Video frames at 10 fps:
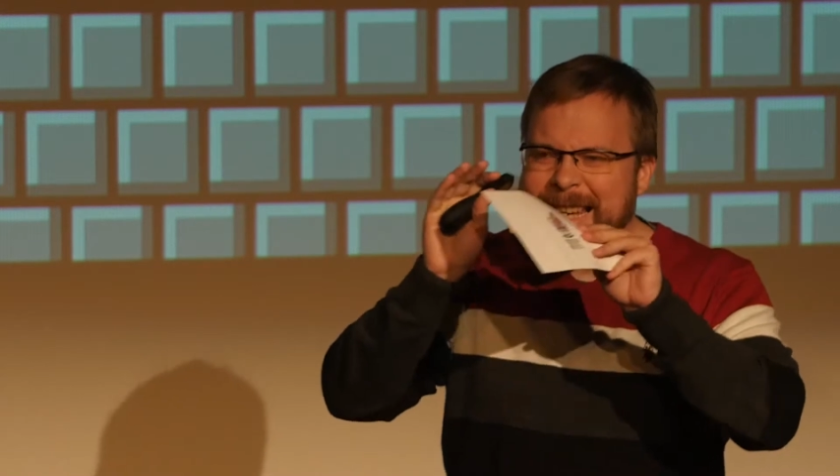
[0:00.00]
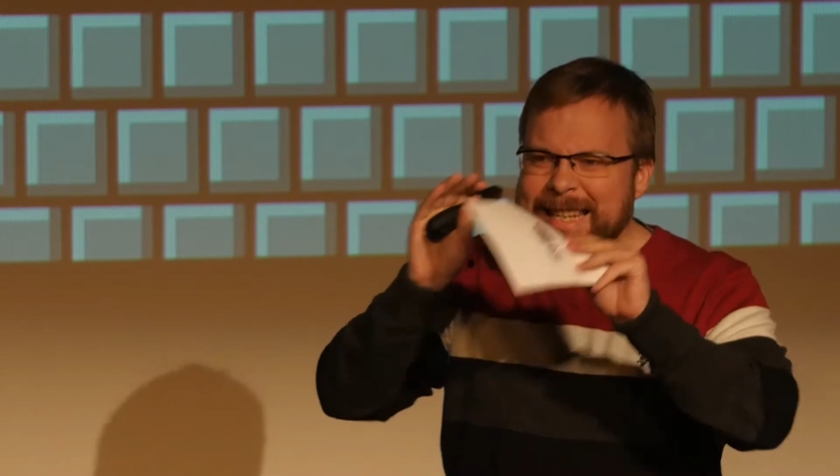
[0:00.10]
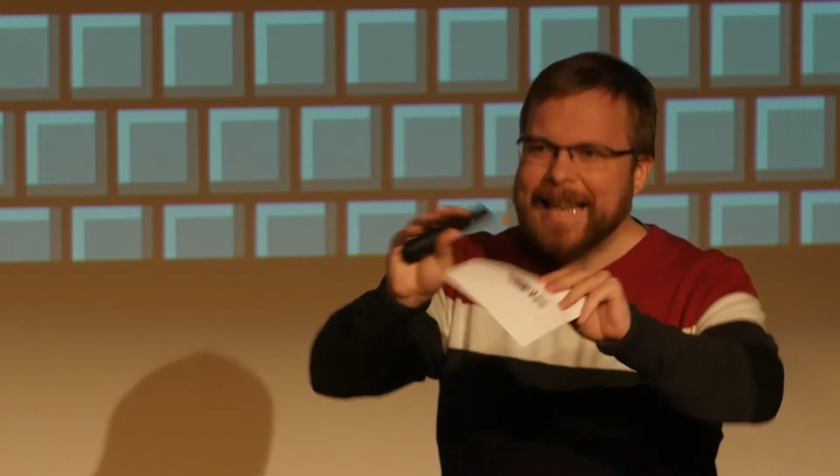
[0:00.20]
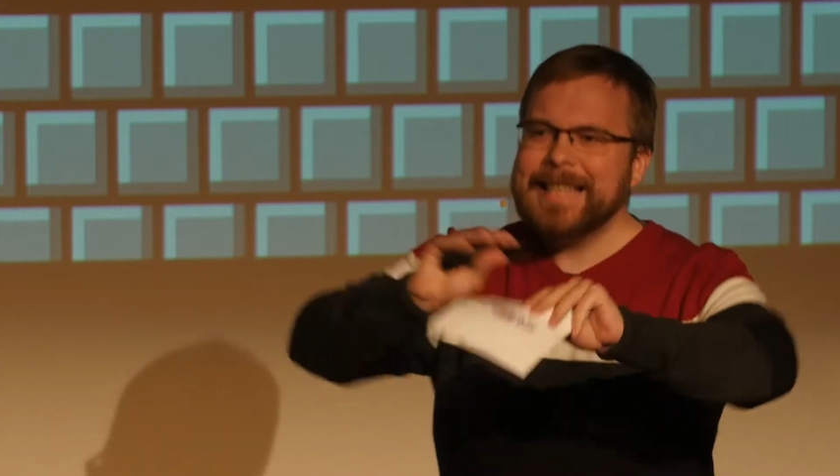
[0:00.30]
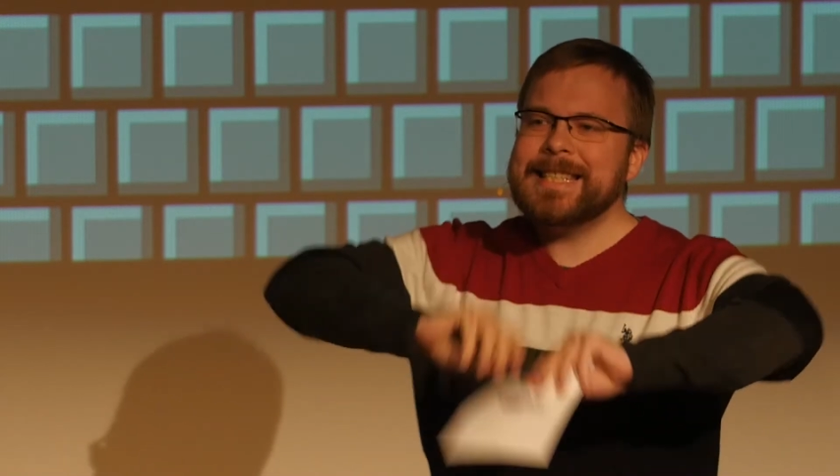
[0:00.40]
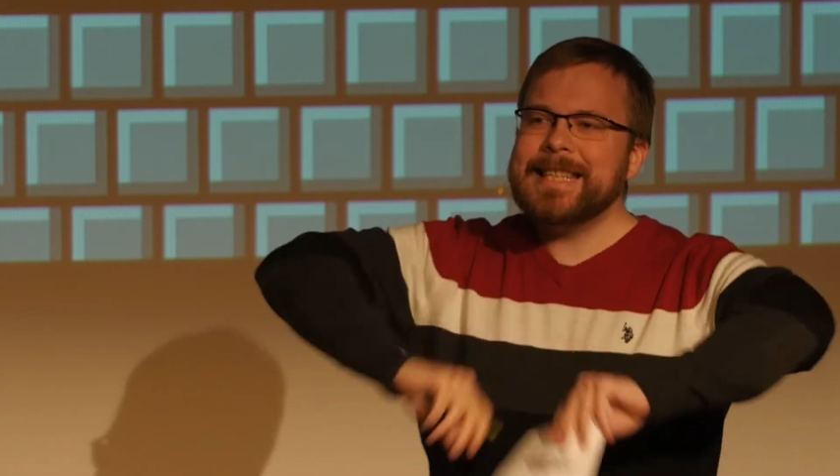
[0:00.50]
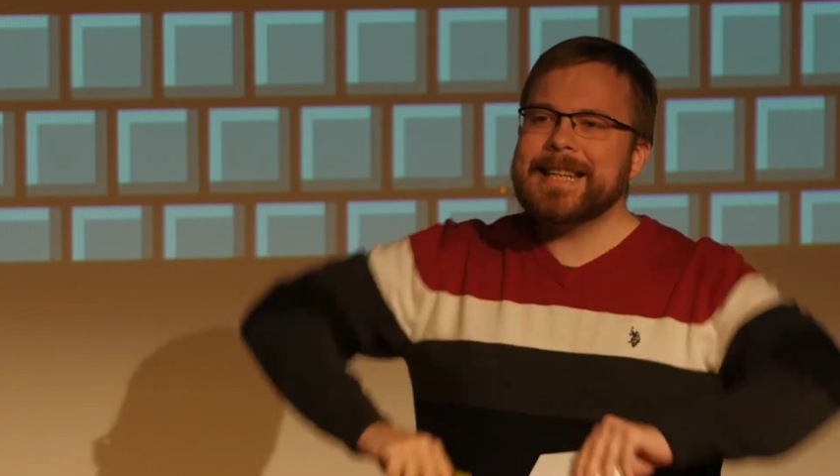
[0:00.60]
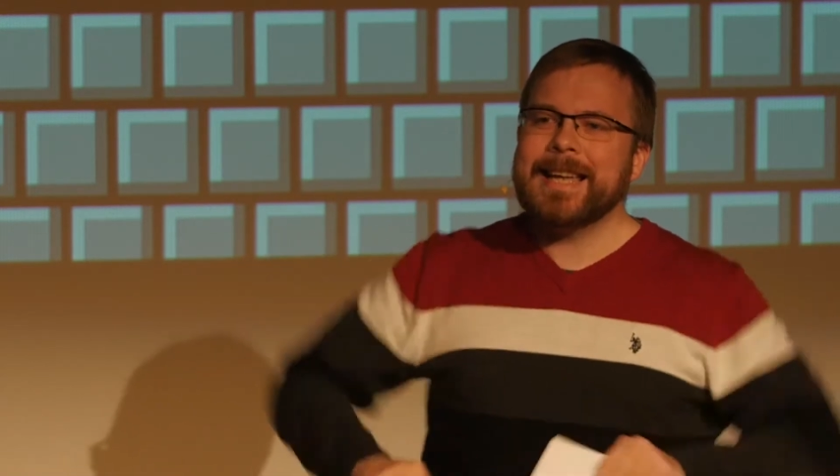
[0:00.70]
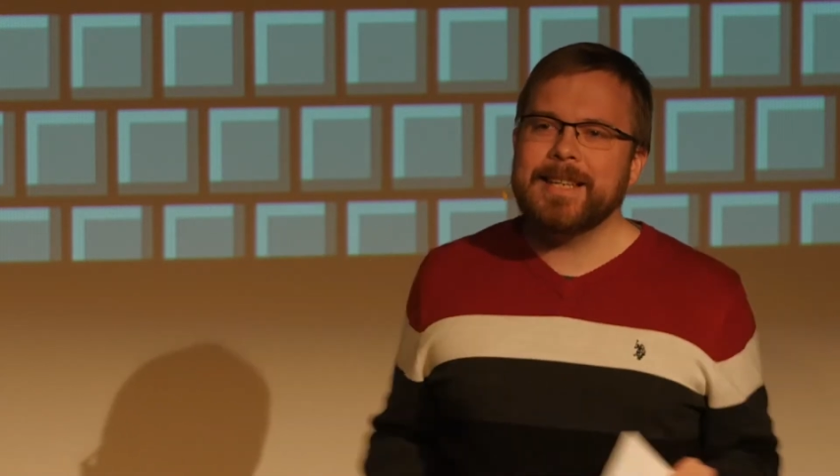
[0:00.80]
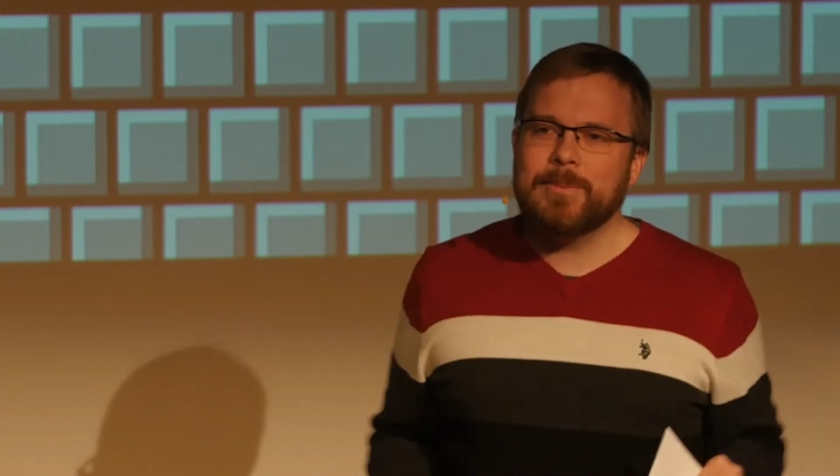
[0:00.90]

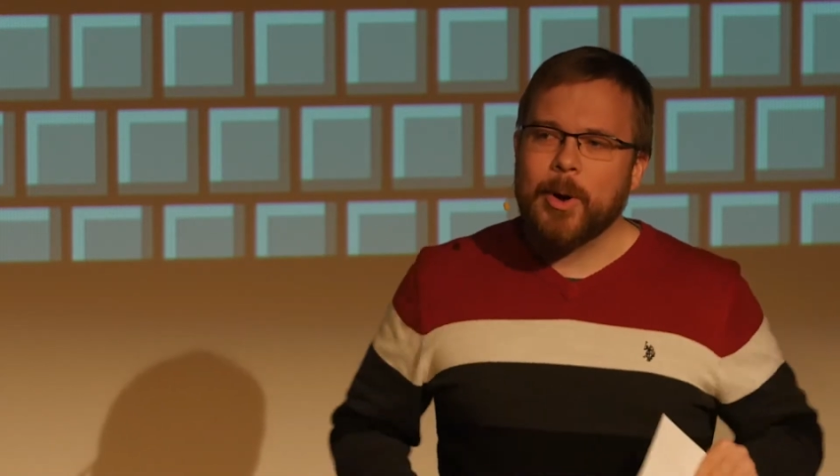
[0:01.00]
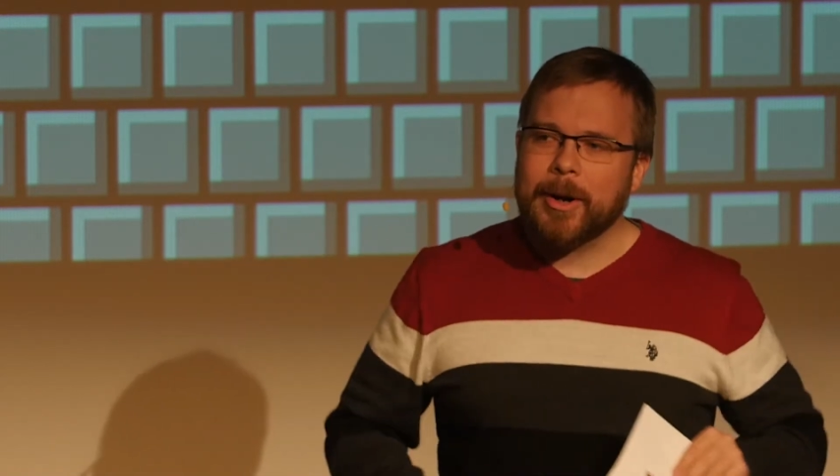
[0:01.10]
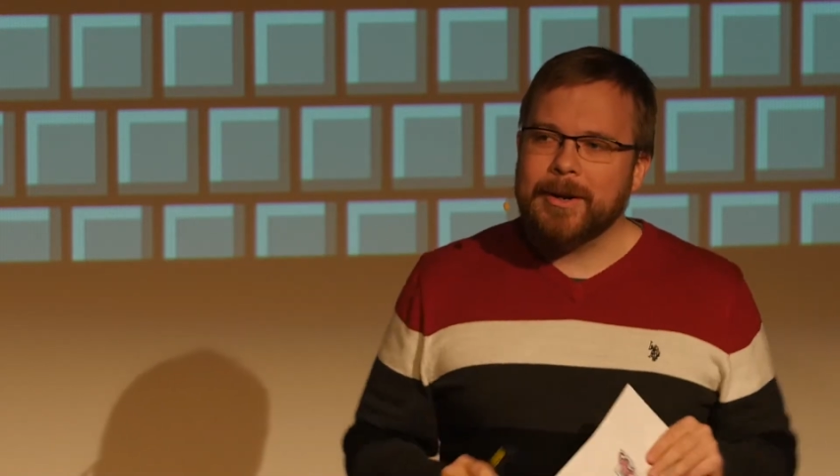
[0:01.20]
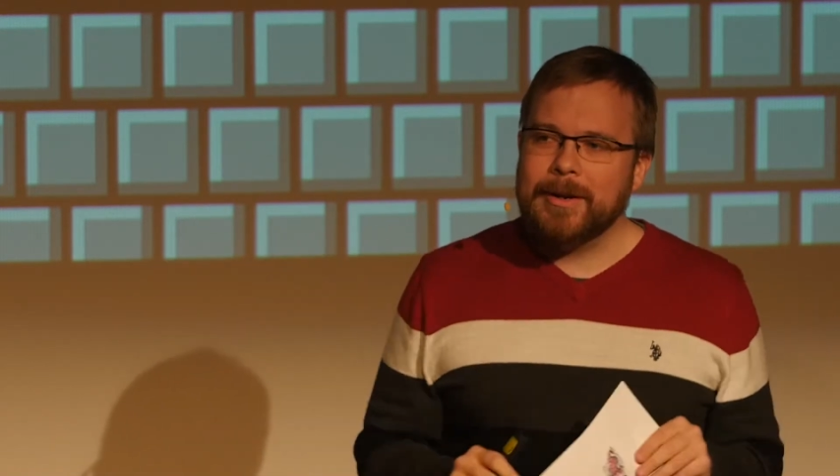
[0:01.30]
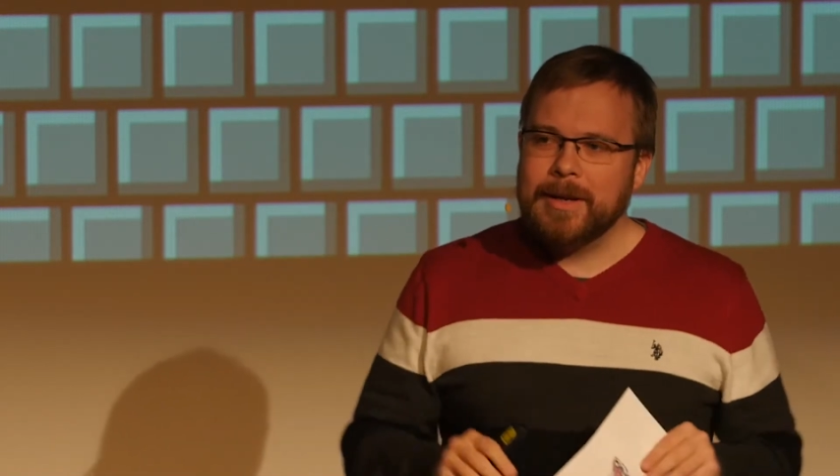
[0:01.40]
1991,